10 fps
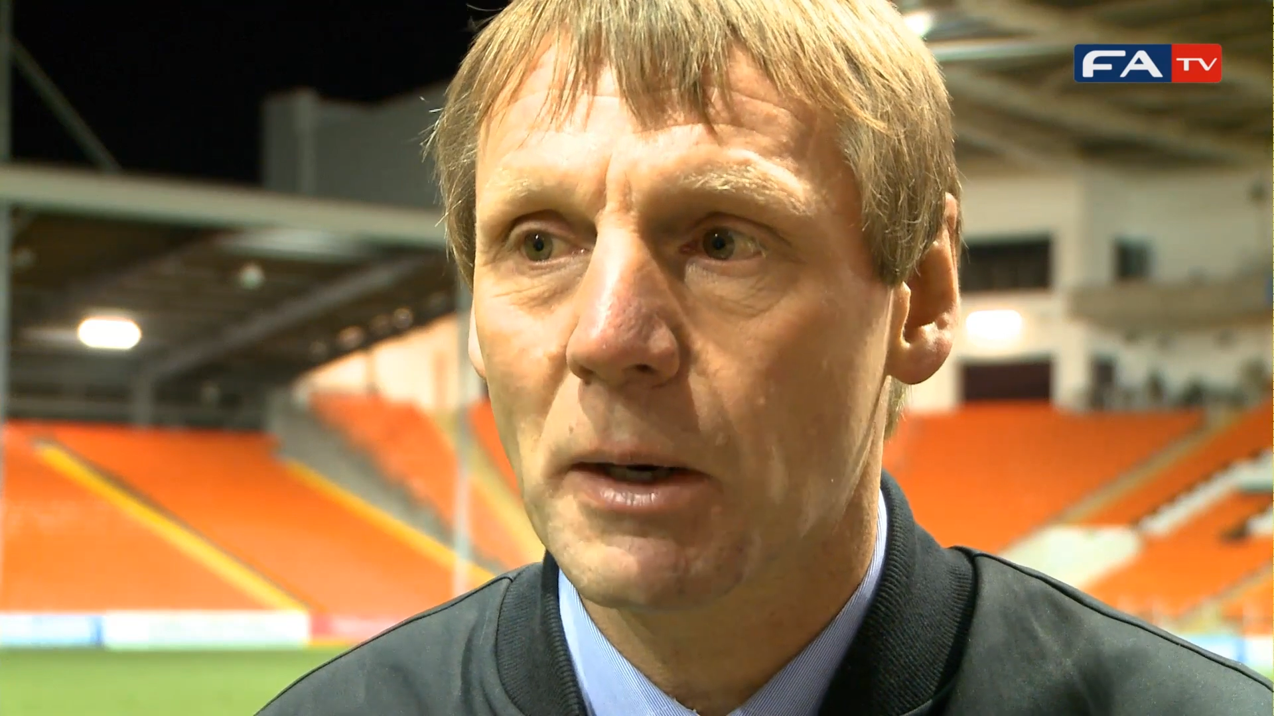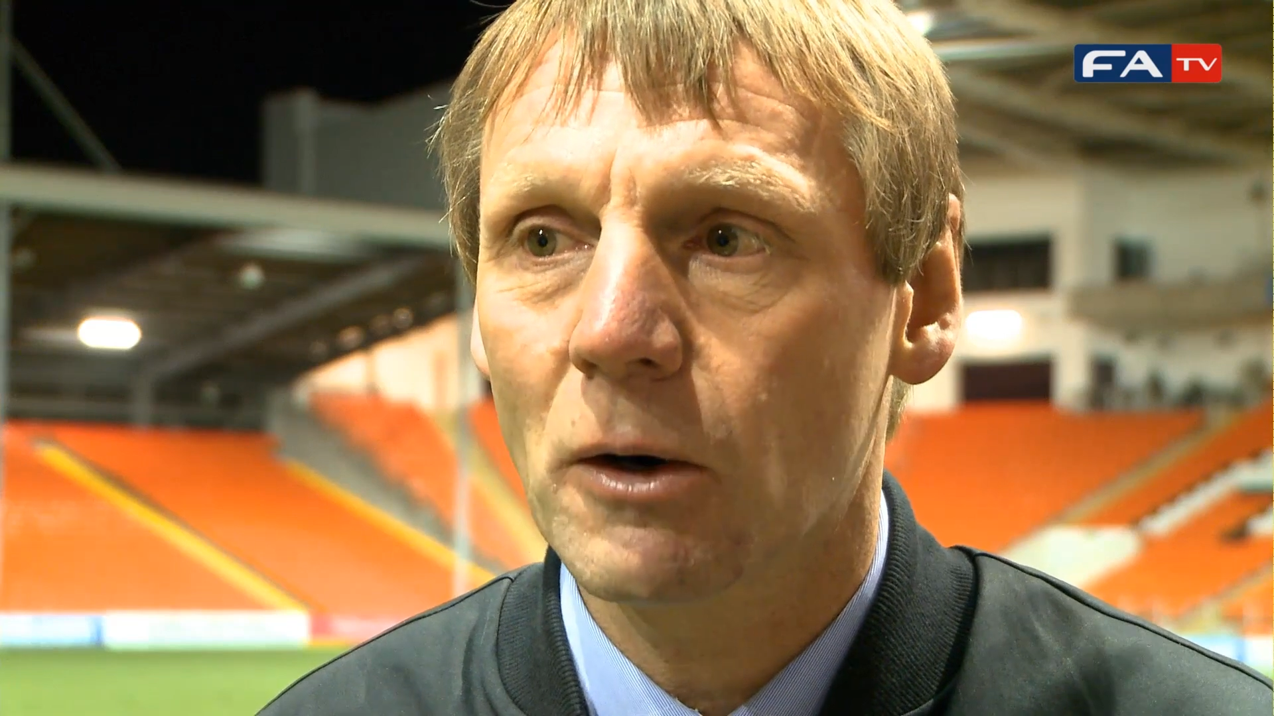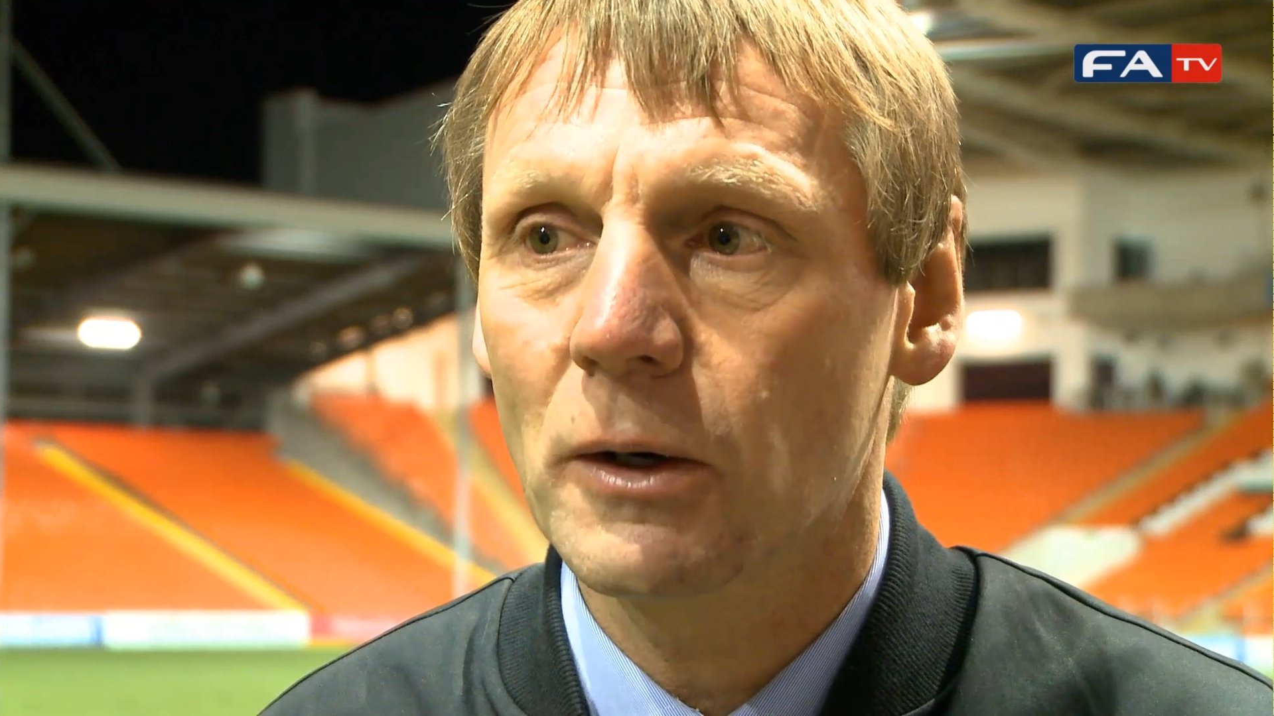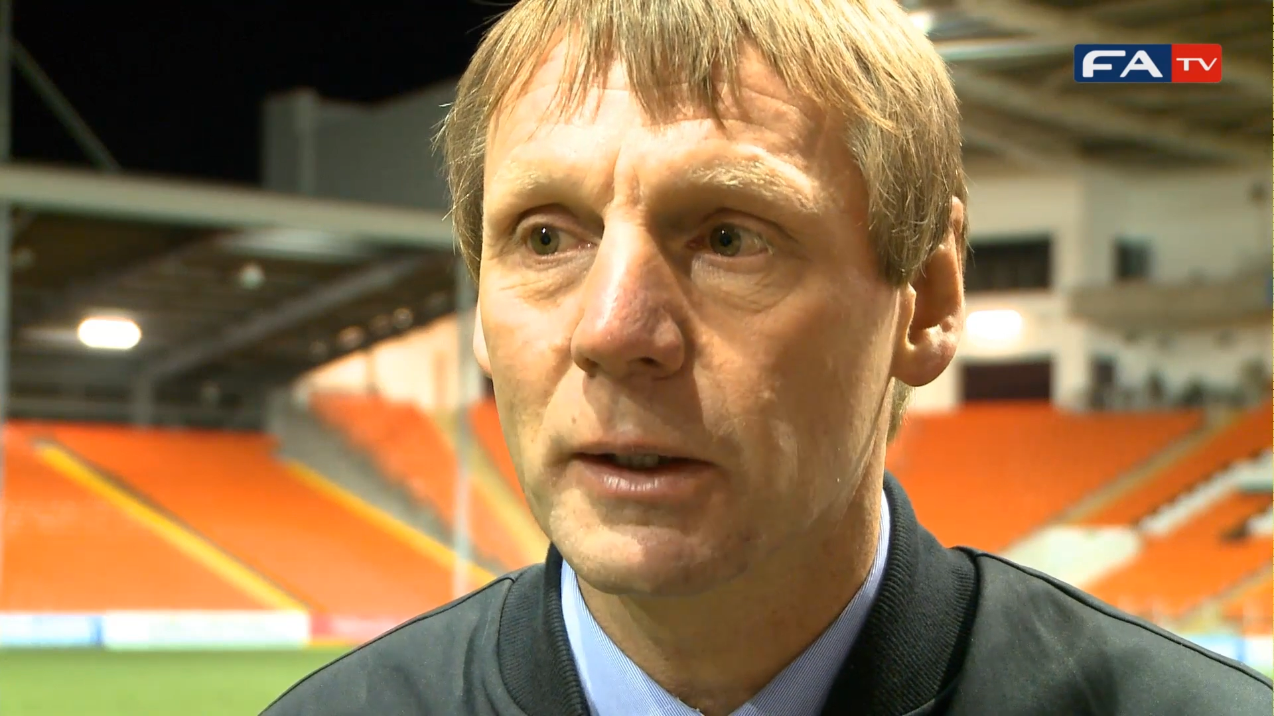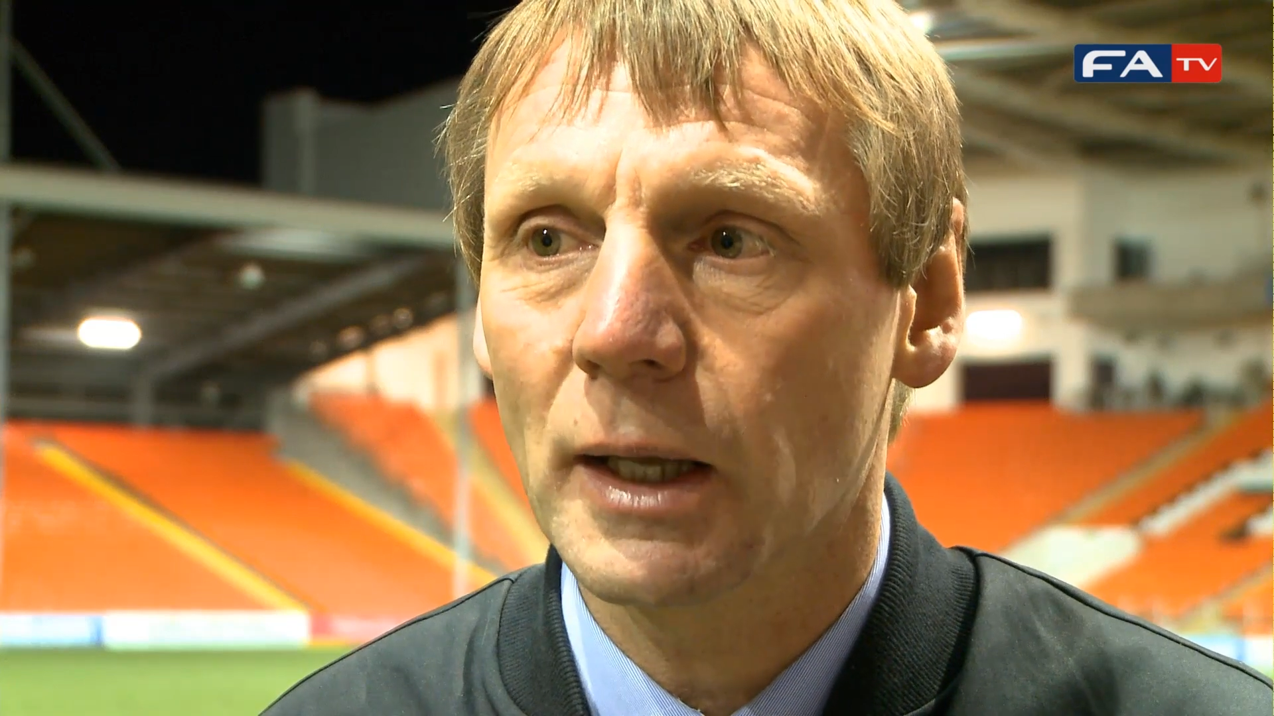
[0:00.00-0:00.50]

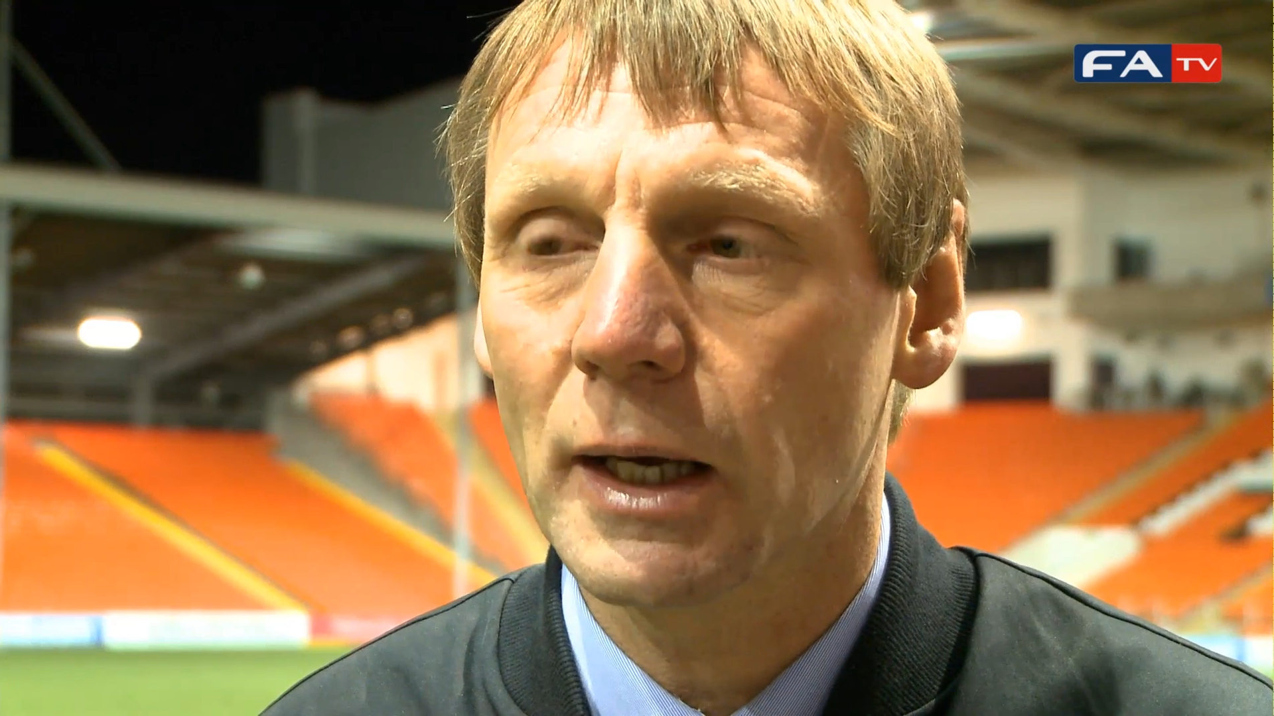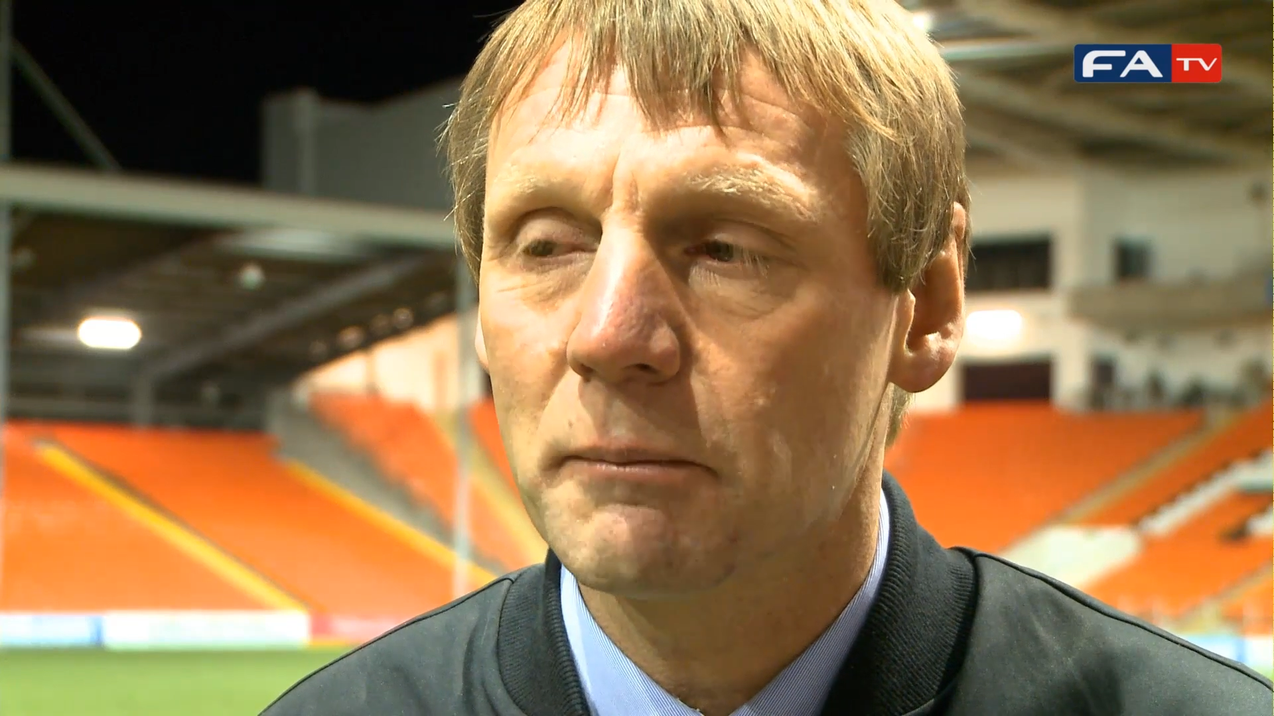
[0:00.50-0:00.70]
part in that,